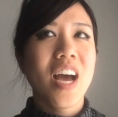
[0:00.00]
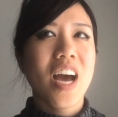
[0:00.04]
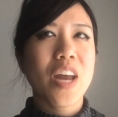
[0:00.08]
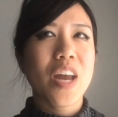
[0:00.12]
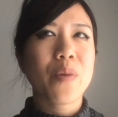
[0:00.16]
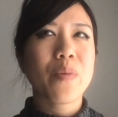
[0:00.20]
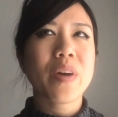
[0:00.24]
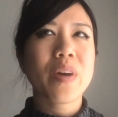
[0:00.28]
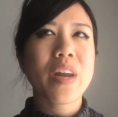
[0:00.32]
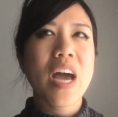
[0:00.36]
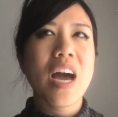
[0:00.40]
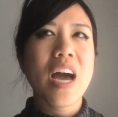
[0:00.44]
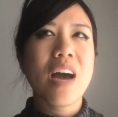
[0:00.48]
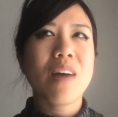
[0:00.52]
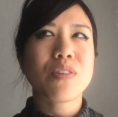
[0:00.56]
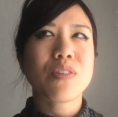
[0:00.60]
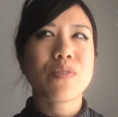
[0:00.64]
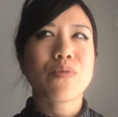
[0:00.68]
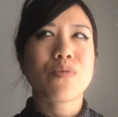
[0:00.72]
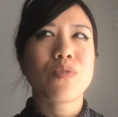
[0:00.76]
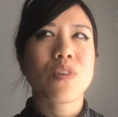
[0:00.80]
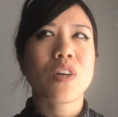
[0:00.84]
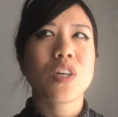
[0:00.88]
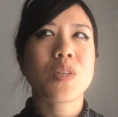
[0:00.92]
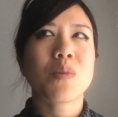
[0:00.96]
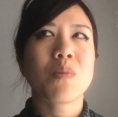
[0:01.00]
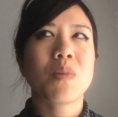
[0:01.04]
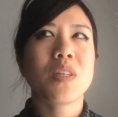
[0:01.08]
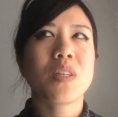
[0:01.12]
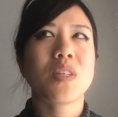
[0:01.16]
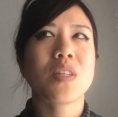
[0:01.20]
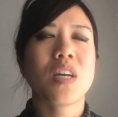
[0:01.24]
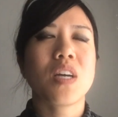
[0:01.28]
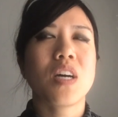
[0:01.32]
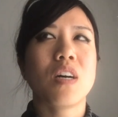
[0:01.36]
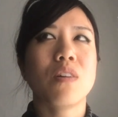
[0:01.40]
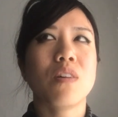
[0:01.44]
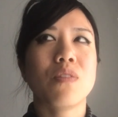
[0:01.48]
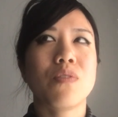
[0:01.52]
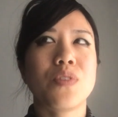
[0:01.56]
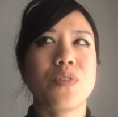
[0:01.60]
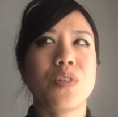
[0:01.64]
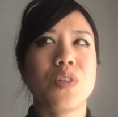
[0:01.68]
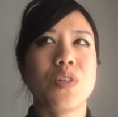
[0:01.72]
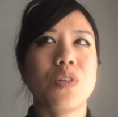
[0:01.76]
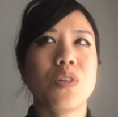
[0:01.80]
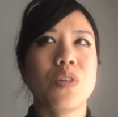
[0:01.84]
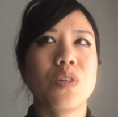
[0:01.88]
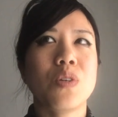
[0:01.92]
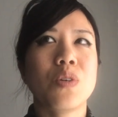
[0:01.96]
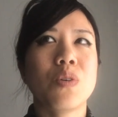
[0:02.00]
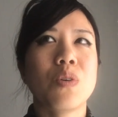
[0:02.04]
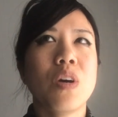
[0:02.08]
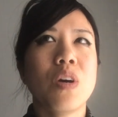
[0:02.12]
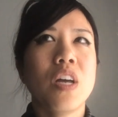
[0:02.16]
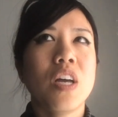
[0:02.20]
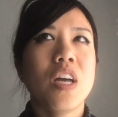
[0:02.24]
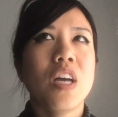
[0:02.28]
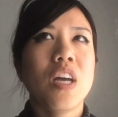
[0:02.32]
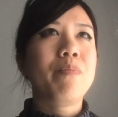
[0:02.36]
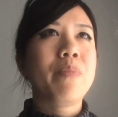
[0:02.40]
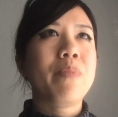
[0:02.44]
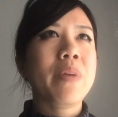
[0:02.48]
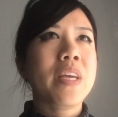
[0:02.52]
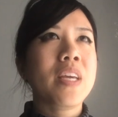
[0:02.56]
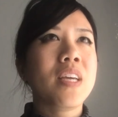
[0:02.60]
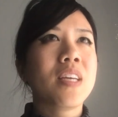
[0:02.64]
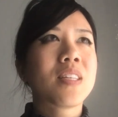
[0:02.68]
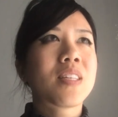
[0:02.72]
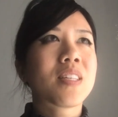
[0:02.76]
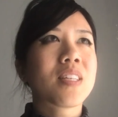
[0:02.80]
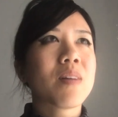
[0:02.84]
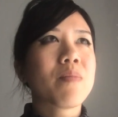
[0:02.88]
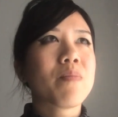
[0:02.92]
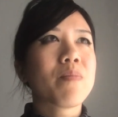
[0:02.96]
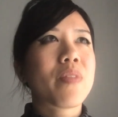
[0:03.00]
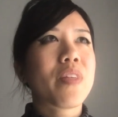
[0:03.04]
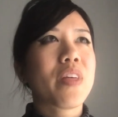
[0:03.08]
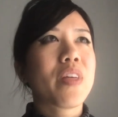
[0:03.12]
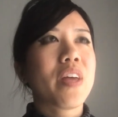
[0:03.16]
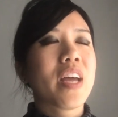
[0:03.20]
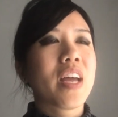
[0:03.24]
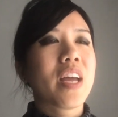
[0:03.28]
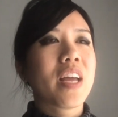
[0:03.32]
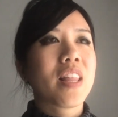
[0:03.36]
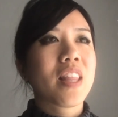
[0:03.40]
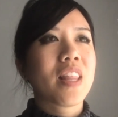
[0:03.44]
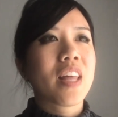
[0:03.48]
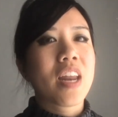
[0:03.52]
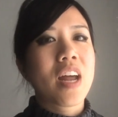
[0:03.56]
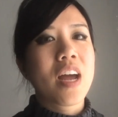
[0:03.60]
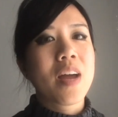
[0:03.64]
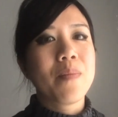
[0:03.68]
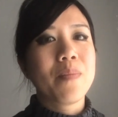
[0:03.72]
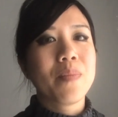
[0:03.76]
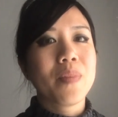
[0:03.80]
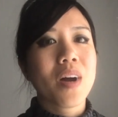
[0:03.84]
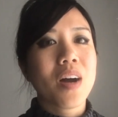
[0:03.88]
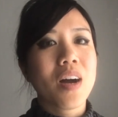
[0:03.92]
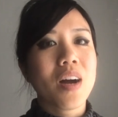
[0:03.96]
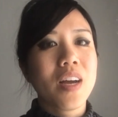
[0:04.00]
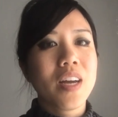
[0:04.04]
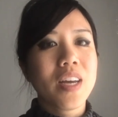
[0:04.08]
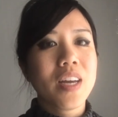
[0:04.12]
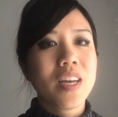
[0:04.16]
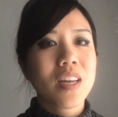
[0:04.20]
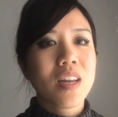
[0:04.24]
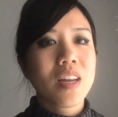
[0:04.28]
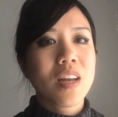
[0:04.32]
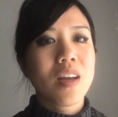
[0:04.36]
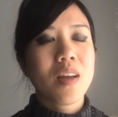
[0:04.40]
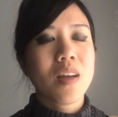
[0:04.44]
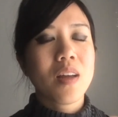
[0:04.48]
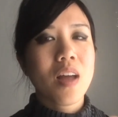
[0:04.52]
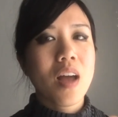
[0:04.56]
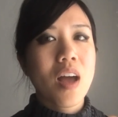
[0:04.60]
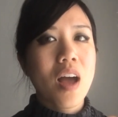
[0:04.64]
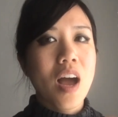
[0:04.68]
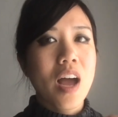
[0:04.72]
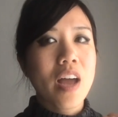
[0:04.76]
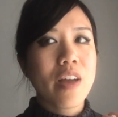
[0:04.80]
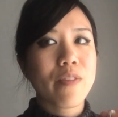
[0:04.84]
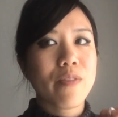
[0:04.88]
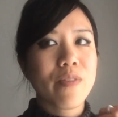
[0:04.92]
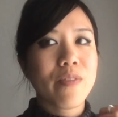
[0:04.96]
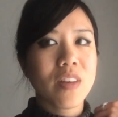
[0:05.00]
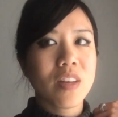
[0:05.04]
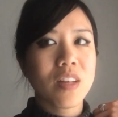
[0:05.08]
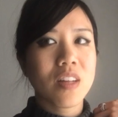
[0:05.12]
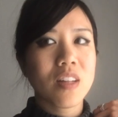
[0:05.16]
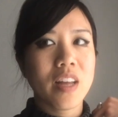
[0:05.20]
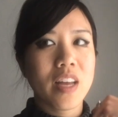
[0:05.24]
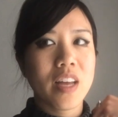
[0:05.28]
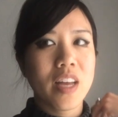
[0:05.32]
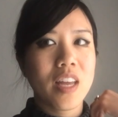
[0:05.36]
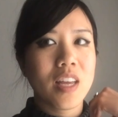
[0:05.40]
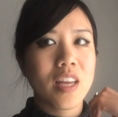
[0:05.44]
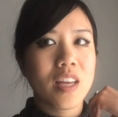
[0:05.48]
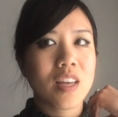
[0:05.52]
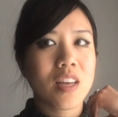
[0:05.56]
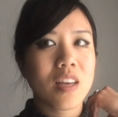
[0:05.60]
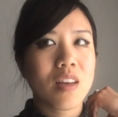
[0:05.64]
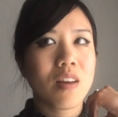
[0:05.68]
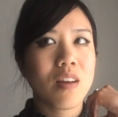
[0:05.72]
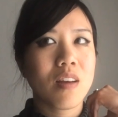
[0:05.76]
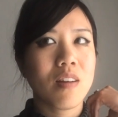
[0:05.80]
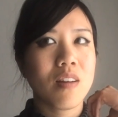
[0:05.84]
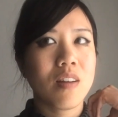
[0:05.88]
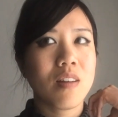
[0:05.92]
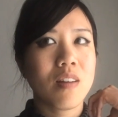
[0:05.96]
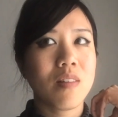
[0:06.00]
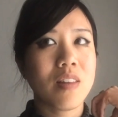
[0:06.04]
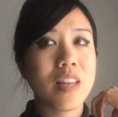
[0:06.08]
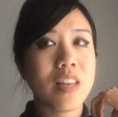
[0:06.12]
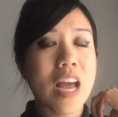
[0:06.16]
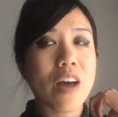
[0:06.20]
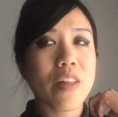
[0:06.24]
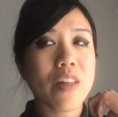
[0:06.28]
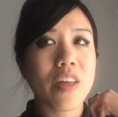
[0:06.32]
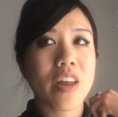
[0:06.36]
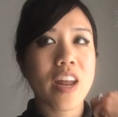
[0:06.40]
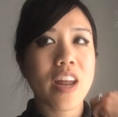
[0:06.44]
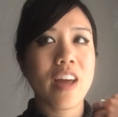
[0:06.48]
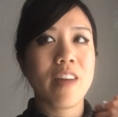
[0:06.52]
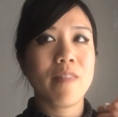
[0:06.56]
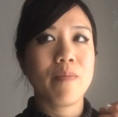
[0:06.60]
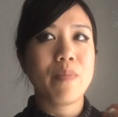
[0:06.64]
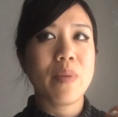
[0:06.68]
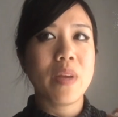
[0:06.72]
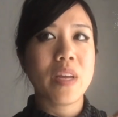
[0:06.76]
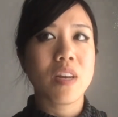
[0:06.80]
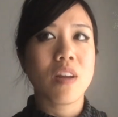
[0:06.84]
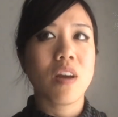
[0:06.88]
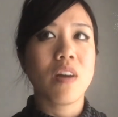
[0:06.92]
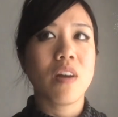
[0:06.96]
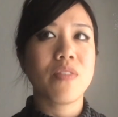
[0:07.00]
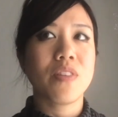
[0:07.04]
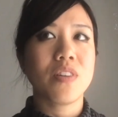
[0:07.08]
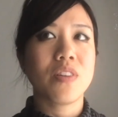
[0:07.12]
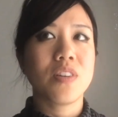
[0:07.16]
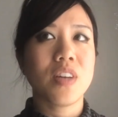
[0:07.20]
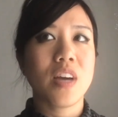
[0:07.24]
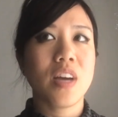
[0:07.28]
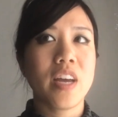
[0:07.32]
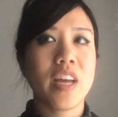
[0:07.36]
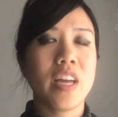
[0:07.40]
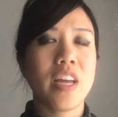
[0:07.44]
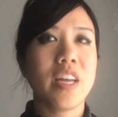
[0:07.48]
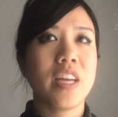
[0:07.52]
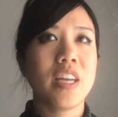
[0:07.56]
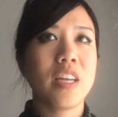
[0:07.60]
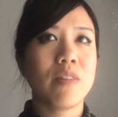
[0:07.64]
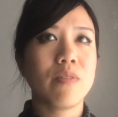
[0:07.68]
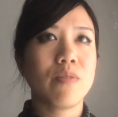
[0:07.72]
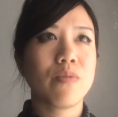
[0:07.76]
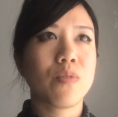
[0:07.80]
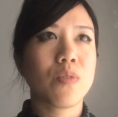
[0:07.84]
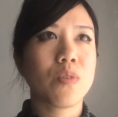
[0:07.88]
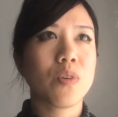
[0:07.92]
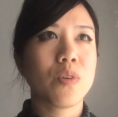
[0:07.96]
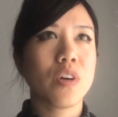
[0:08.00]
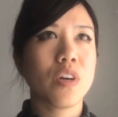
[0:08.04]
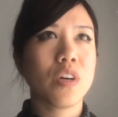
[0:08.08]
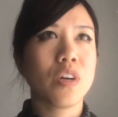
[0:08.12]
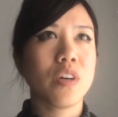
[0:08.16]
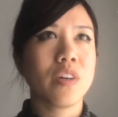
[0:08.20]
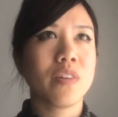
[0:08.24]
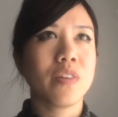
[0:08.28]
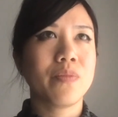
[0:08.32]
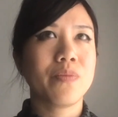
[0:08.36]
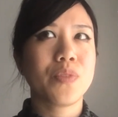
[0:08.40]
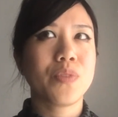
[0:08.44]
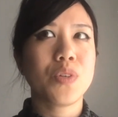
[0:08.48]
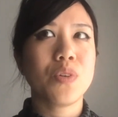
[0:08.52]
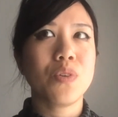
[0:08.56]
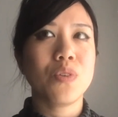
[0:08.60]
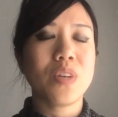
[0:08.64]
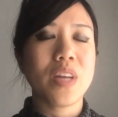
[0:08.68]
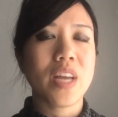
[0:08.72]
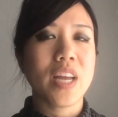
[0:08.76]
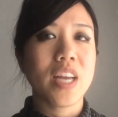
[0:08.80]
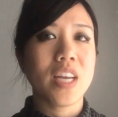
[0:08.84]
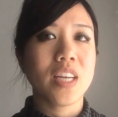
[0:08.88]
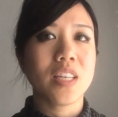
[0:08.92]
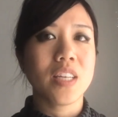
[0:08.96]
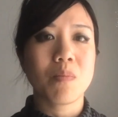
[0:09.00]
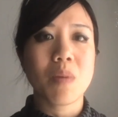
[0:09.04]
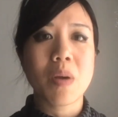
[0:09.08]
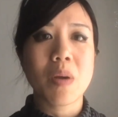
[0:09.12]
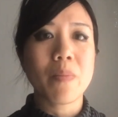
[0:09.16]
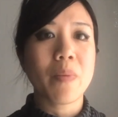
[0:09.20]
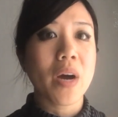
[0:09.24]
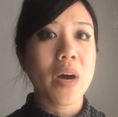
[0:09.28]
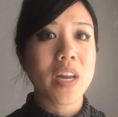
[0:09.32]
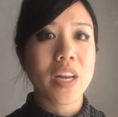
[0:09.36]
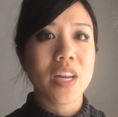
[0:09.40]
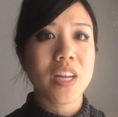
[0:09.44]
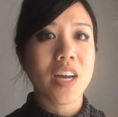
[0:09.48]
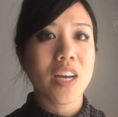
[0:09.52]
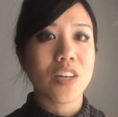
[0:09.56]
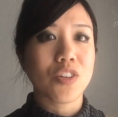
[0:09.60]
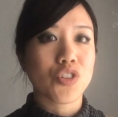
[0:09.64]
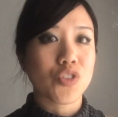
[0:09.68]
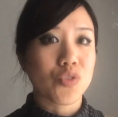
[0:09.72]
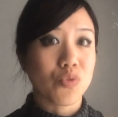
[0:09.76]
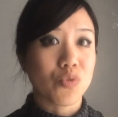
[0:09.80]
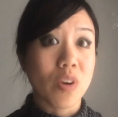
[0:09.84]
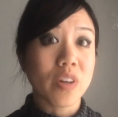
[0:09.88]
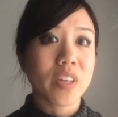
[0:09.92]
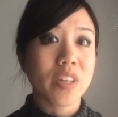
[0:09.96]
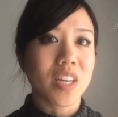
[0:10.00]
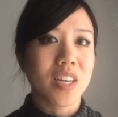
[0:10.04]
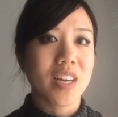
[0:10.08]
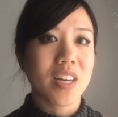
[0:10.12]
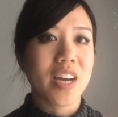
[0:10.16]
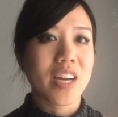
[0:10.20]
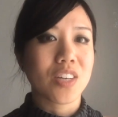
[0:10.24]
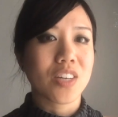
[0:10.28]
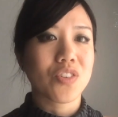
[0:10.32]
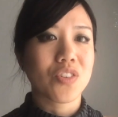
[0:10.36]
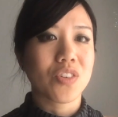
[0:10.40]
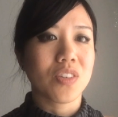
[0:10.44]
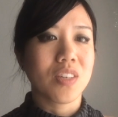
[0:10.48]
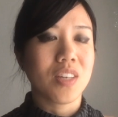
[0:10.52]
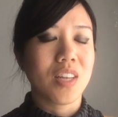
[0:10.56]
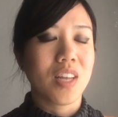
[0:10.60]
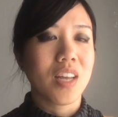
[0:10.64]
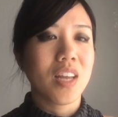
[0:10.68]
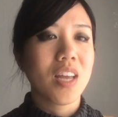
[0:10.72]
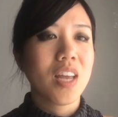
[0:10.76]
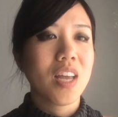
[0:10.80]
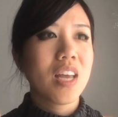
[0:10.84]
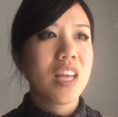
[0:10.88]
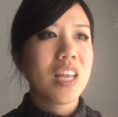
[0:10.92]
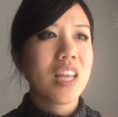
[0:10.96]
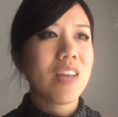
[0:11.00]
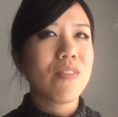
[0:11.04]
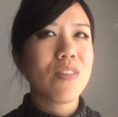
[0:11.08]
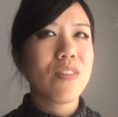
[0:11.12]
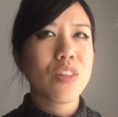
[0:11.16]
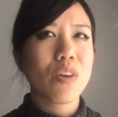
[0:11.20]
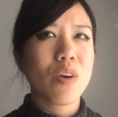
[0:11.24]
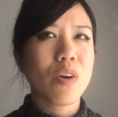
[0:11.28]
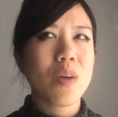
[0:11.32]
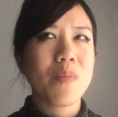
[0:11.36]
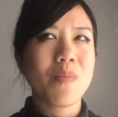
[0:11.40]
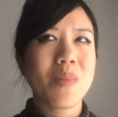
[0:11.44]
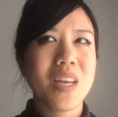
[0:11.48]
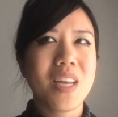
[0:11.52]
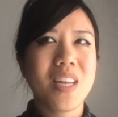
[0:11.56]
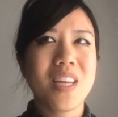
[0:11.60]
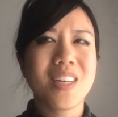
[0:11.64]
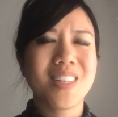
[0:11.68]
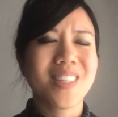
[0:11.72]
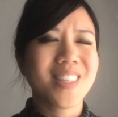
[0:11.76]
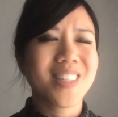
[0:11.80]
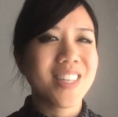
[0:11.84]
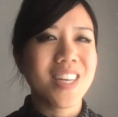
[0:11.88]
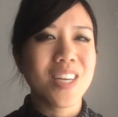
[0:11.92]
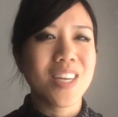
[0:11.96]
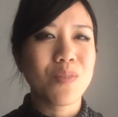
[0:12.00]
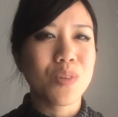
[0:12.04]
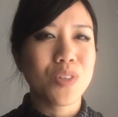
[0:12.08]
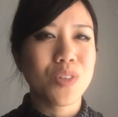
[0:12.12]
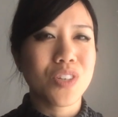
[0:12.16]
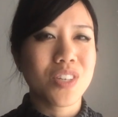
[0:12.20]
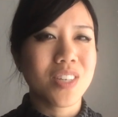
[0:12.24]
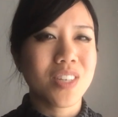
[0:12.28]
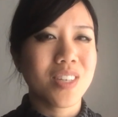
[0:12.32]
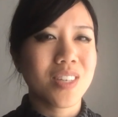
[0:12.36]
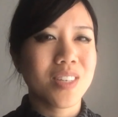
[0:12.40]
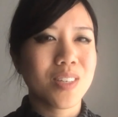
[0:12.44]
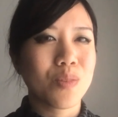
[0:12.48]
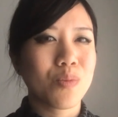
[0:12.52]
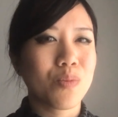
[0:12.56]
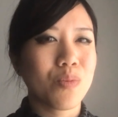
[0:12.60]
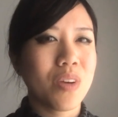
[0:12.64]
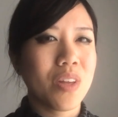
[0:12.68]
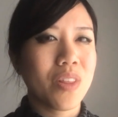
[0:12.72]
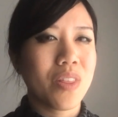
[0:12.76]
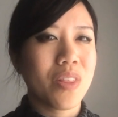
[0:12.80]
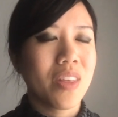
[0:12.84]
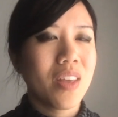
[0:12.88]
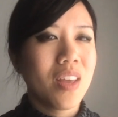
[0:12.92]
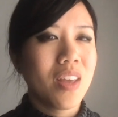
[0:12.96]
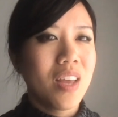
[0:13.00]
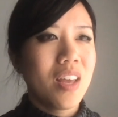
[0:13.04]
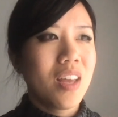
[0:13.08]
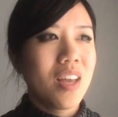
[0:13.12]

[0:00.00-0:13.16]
I don't want to have to force myself to be something that I'm not. I feel like now that I've been off the diet for 2 days, my body has shrunken actually. Even though I'm eating sandwiches with